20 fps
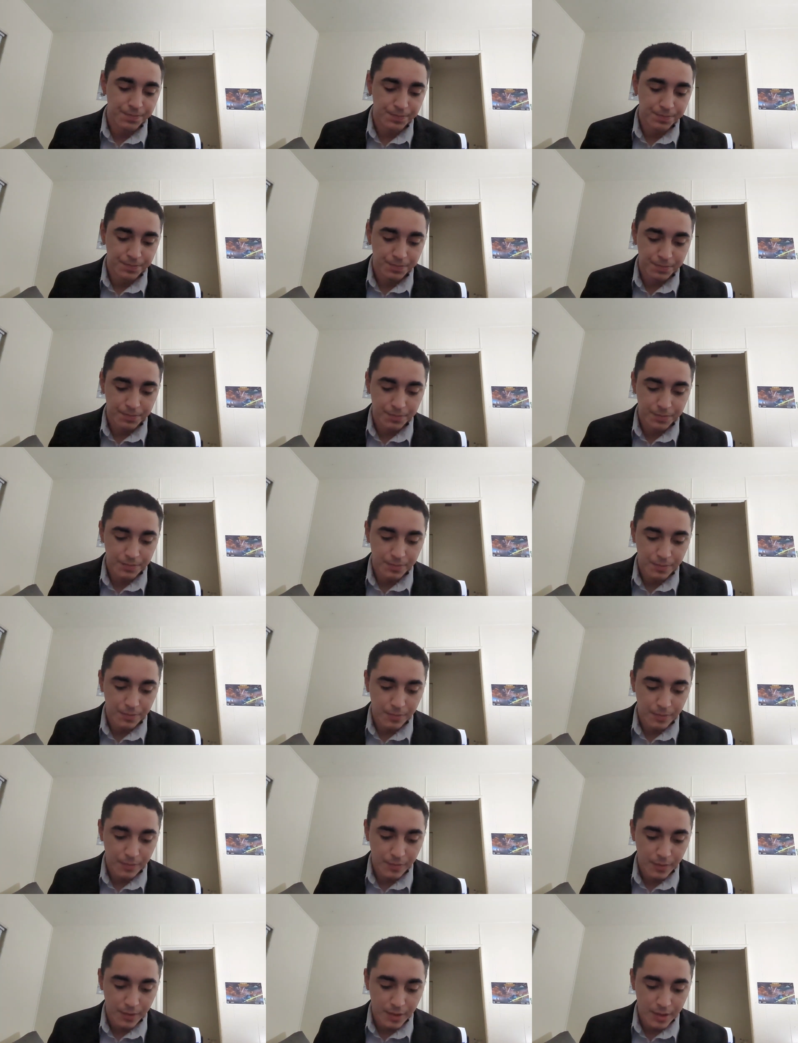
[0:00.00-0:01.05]

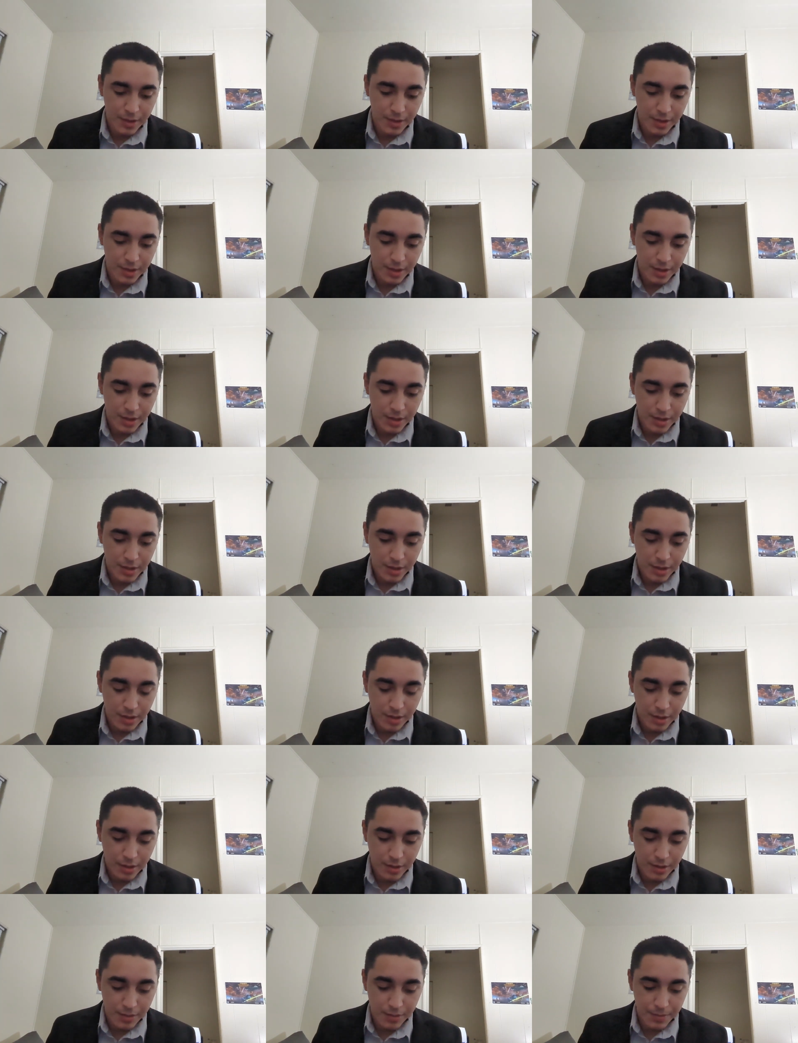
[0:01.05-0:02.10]
No one is speaking in this clip.